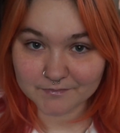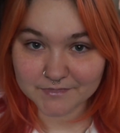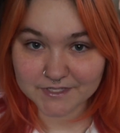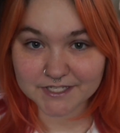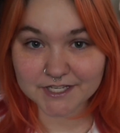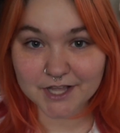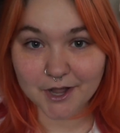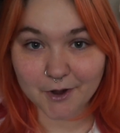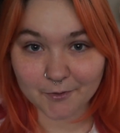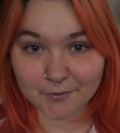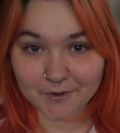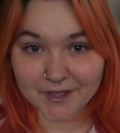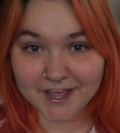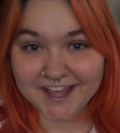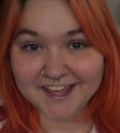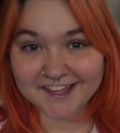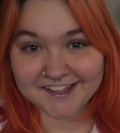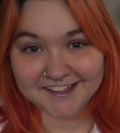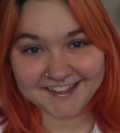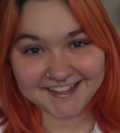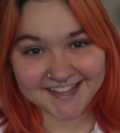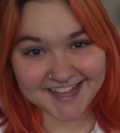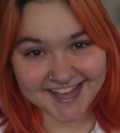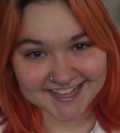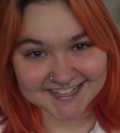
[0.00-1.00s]
So
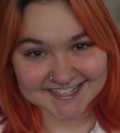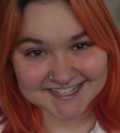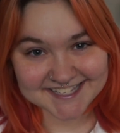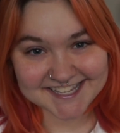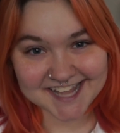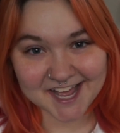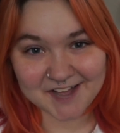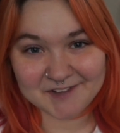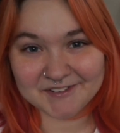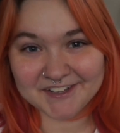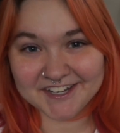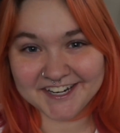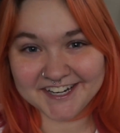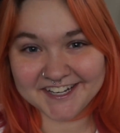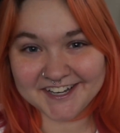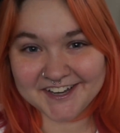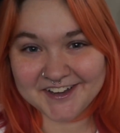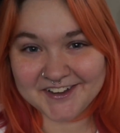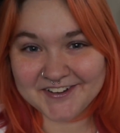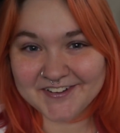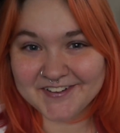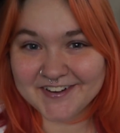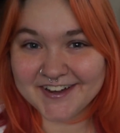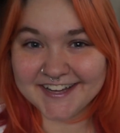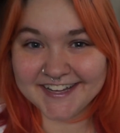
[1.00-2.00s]
yes, I'm gonna
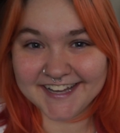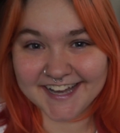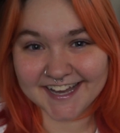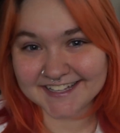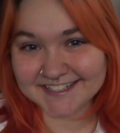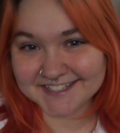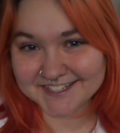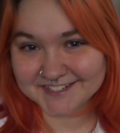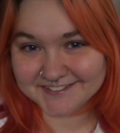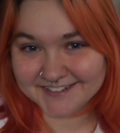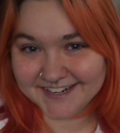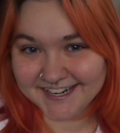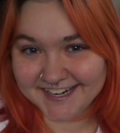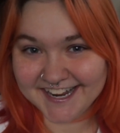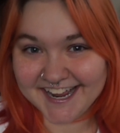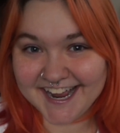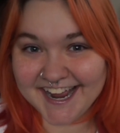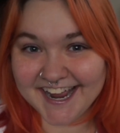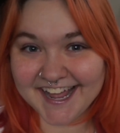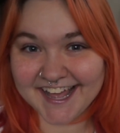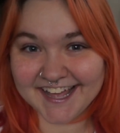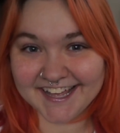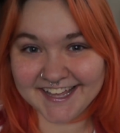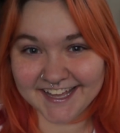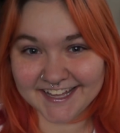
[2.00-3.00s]
go get to
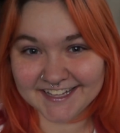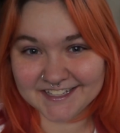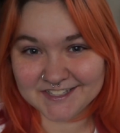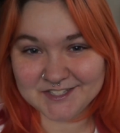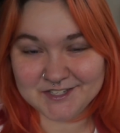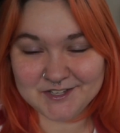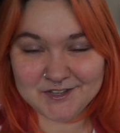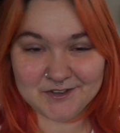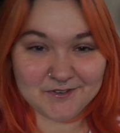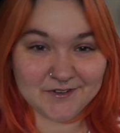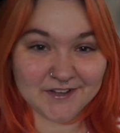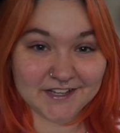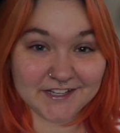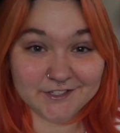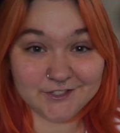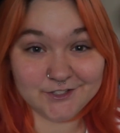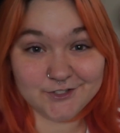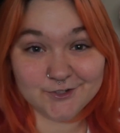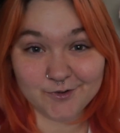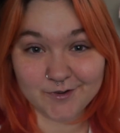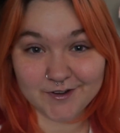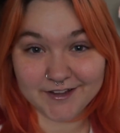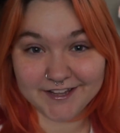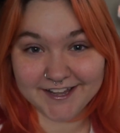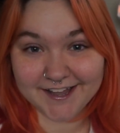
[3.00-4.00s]
reading, get to
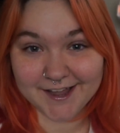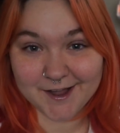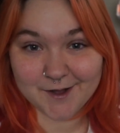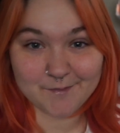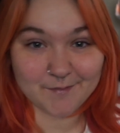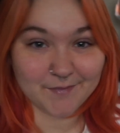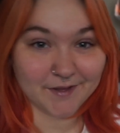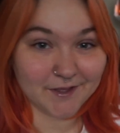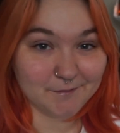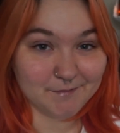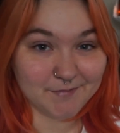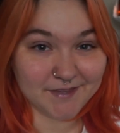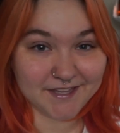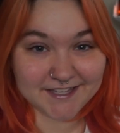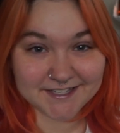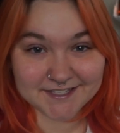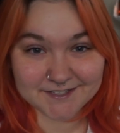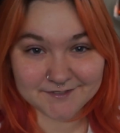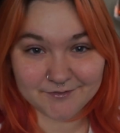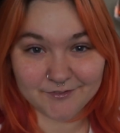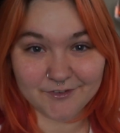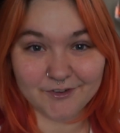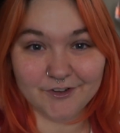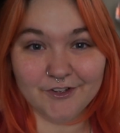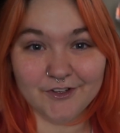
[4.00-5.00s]
enjoying my
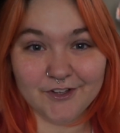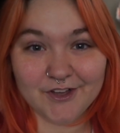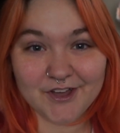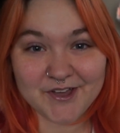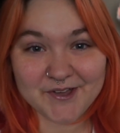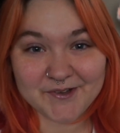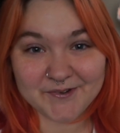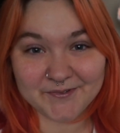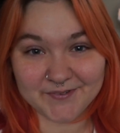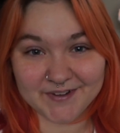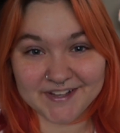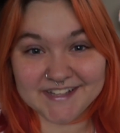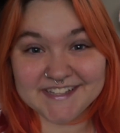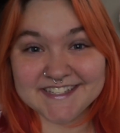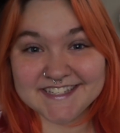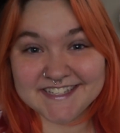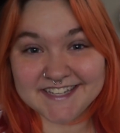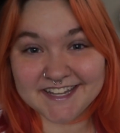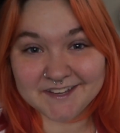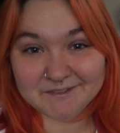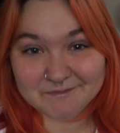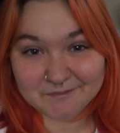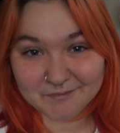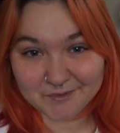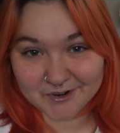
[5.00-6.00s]
peaceful
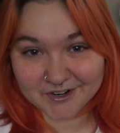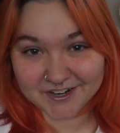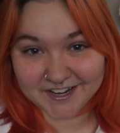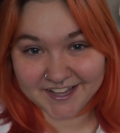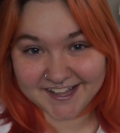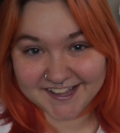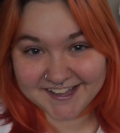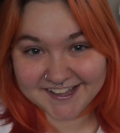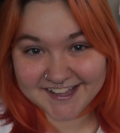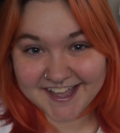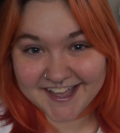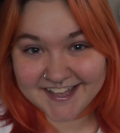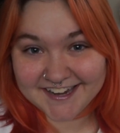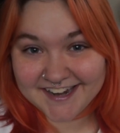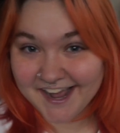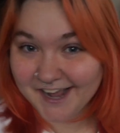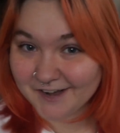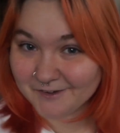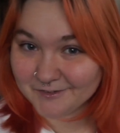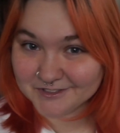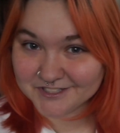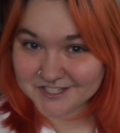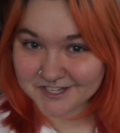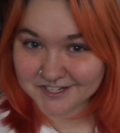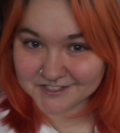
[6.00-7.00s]
Wednesday morning, and I
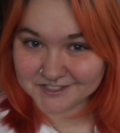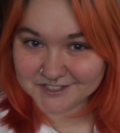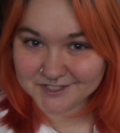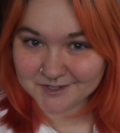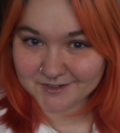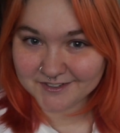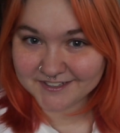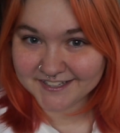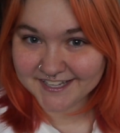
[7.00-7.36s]
will talk to you all